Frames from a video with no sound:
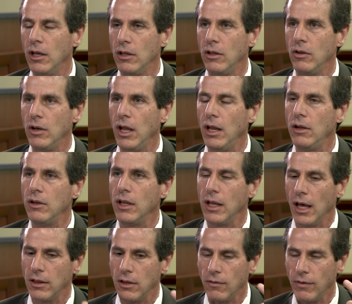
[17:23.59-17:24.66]
You need to
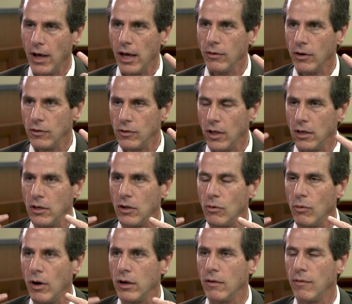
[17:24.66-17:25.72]
get the virus into
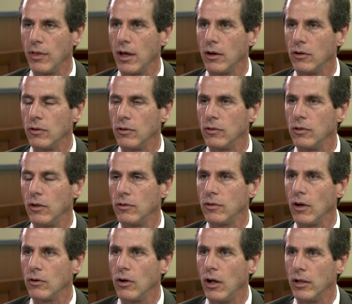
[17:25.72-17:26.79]
one of those
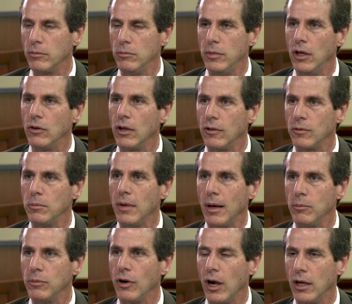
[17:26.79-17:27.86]
so-called mucous
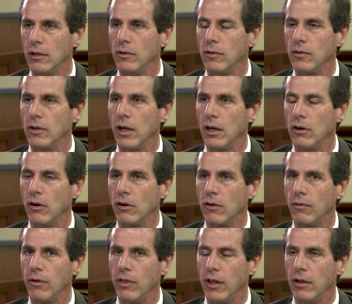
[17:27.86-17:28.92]
membranes in order
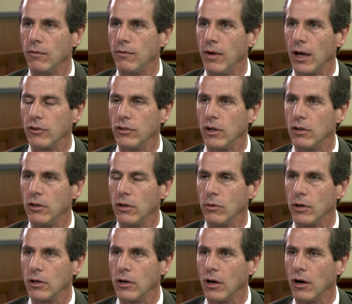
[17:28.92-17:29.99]
for the infection to
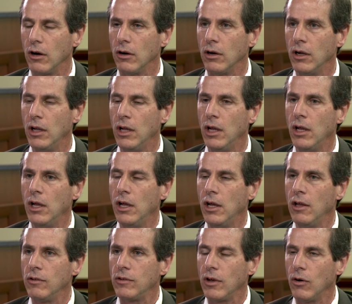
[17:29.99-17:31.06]
occur.
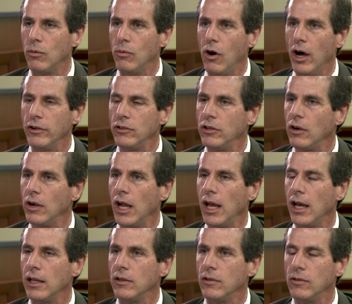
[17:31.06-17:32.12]
So wash your
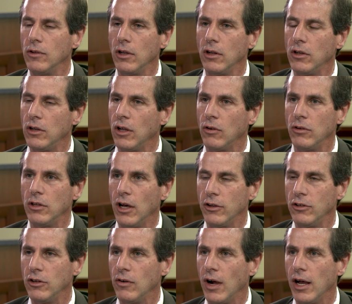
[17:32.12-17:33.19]
hands, don't
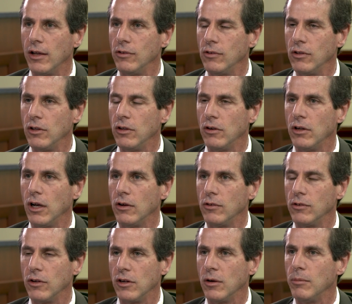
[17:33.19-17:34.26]
touch your eyes, your
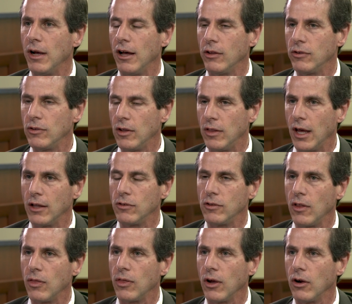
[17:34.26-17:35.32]
nose, or your mouth. So that's
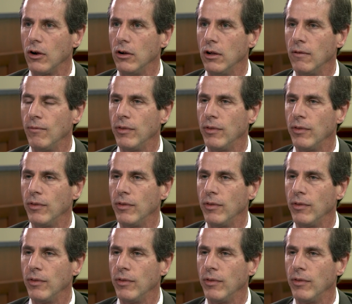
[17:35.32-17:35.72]
the third.